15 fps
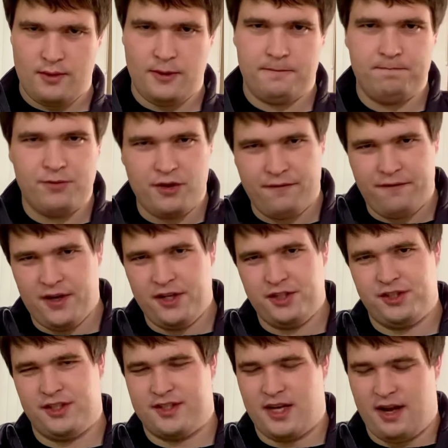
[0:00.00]
The finish
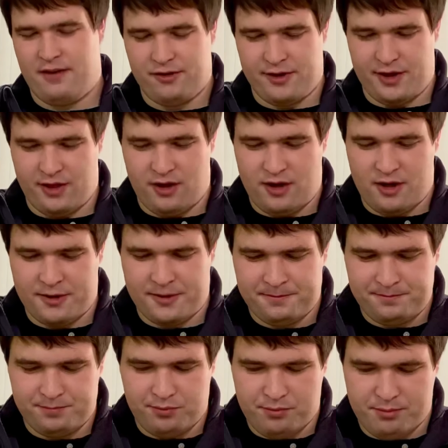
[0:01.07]
is not very long,
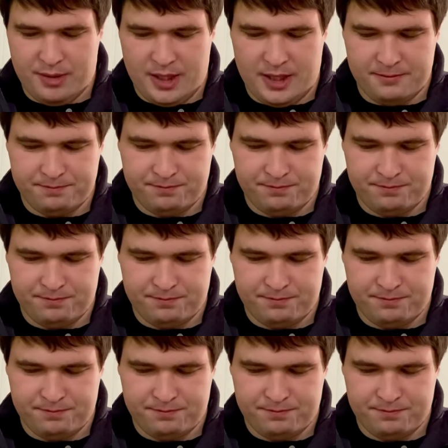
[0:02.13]
but